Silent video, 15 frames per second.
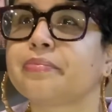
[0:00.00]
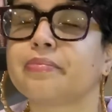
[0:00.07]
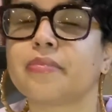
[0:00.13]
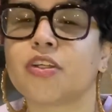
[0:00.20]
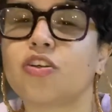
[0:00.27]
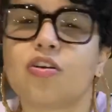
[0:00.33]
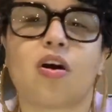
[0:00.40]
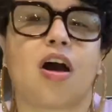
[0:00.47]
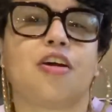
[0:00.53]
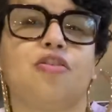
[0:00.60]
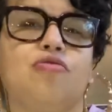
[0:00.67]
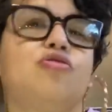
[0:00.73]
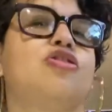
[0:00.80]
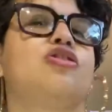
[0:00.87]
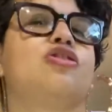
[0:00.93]
You know how
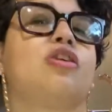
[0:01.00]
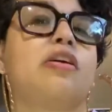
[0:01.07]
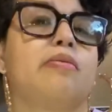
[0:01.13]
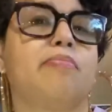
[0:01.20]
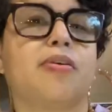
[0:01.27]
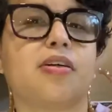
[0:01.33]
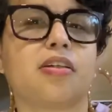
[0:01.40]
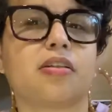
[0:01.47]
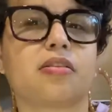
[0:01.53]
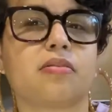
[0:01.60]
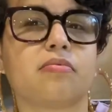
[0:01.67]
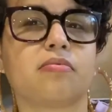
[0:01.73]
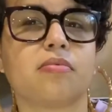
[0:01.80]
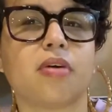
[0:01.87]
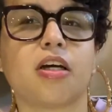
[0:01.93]
you just start a book
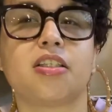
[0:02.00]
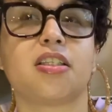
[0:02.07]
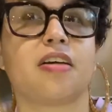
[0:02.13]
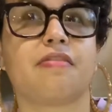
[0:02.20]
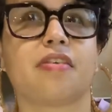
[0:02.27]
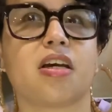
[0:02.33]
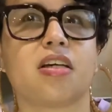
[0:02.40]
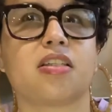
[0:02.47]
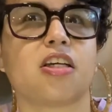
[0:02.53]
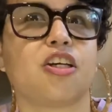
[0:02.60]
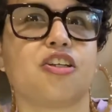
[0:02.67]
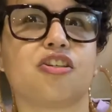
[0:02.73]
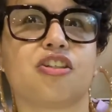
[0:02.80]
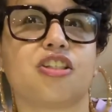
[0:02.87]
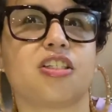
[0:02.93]
a series and
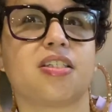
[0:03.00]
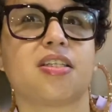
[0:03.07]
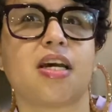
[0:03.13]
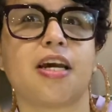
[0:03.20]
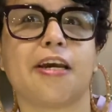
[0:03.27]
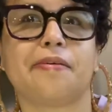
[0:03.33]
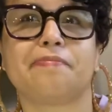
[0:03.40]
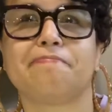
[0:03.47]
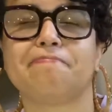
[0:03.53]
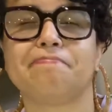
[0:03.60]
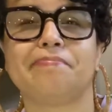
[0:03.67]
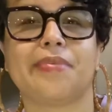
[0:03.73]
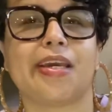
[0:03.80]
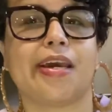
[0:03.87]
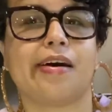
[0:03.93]
you're just like,
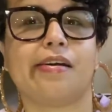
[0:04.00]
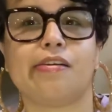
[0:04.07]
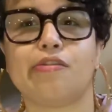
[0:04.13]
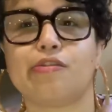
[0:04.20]
mm, yeah, no,